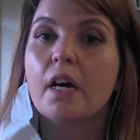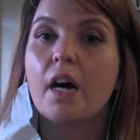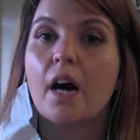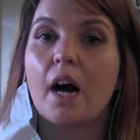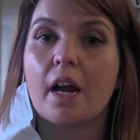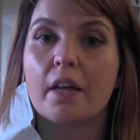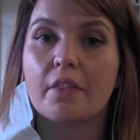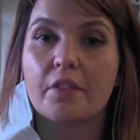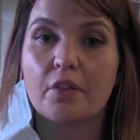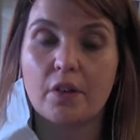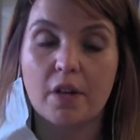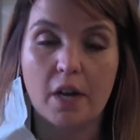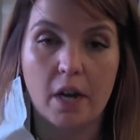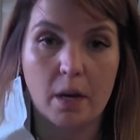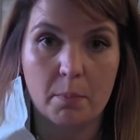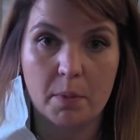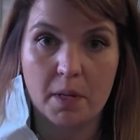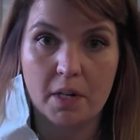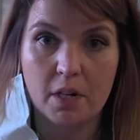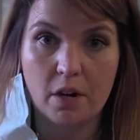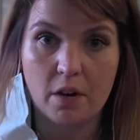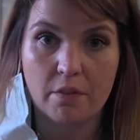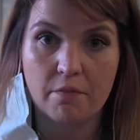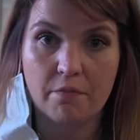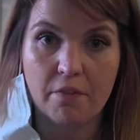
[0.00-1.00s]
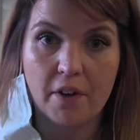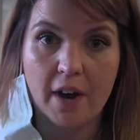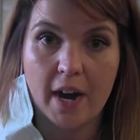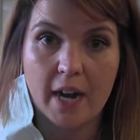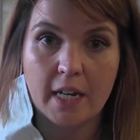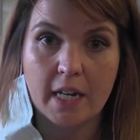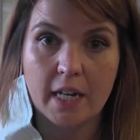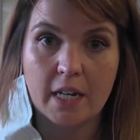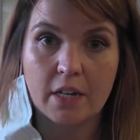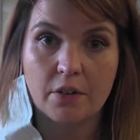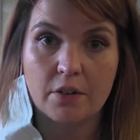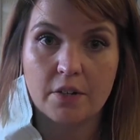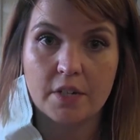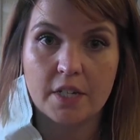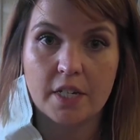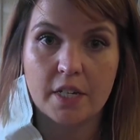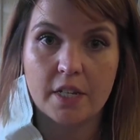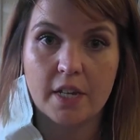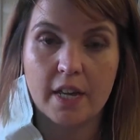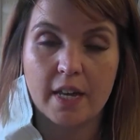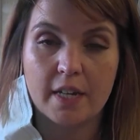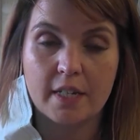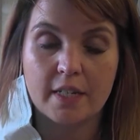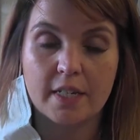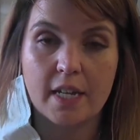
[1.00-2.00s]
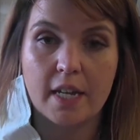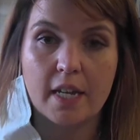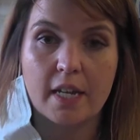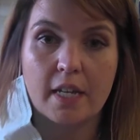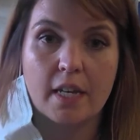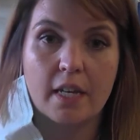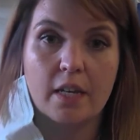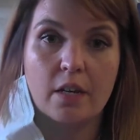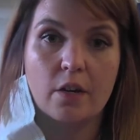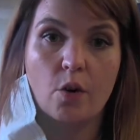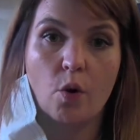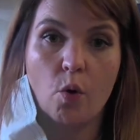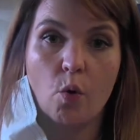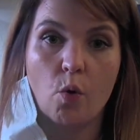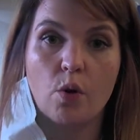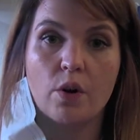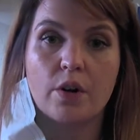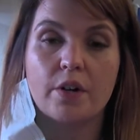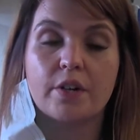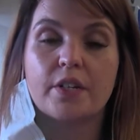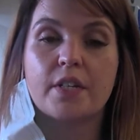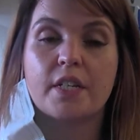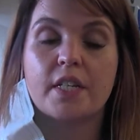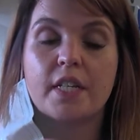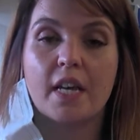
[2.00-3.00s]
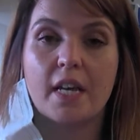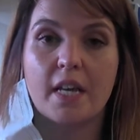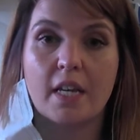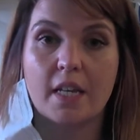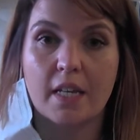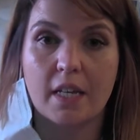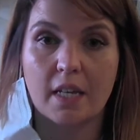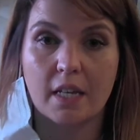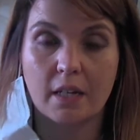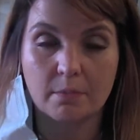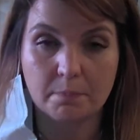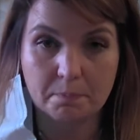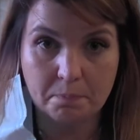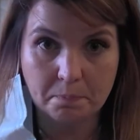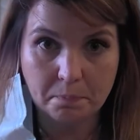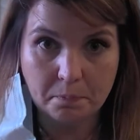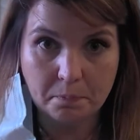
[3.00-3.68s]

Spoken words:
Either come in on Friday and take it, or take it